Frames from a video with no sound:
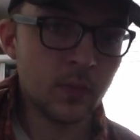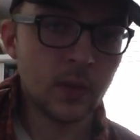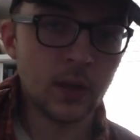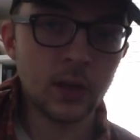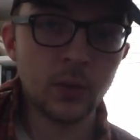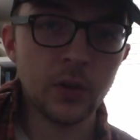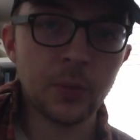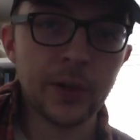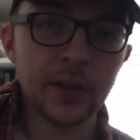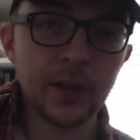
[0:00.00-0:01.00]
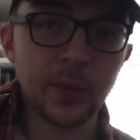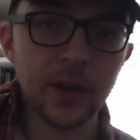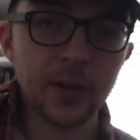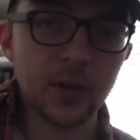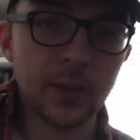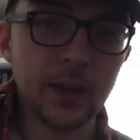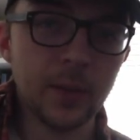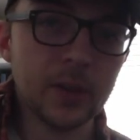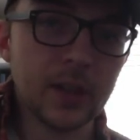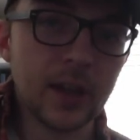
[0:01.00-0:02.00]
And you want your picking pattern to be
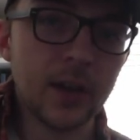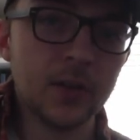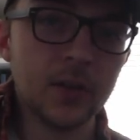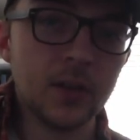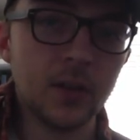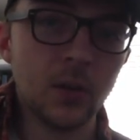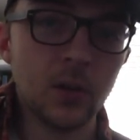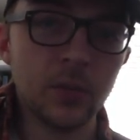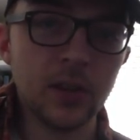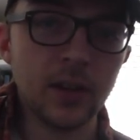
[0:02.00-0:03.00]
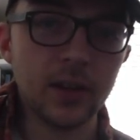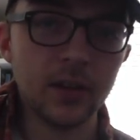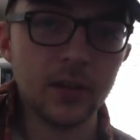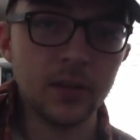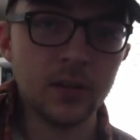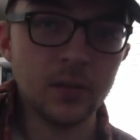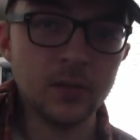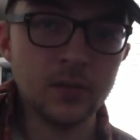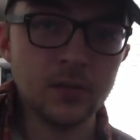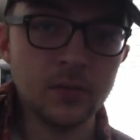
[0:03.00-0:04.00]
up and down. You don't want it to be like,
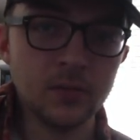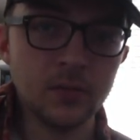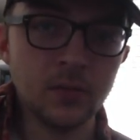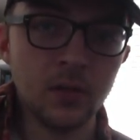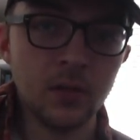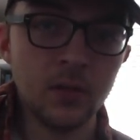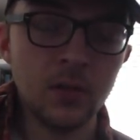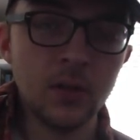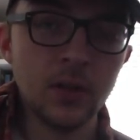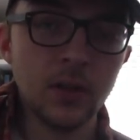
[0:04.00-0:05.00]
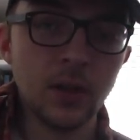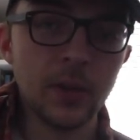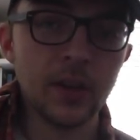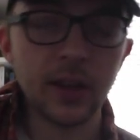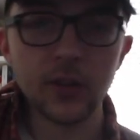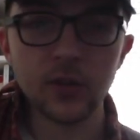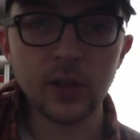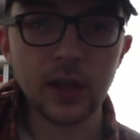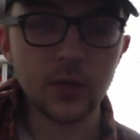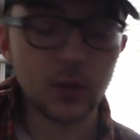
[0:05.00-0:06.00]
I mean, I guess you
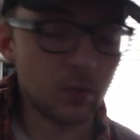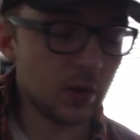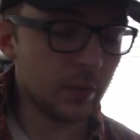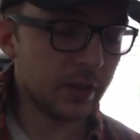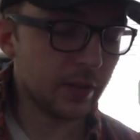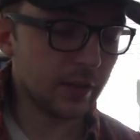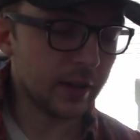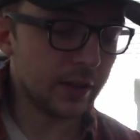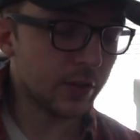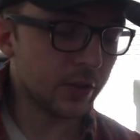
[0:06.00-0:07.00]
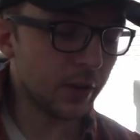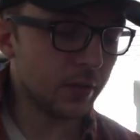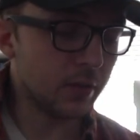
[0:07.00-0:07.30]
can if you want, but it's a lot easier to go.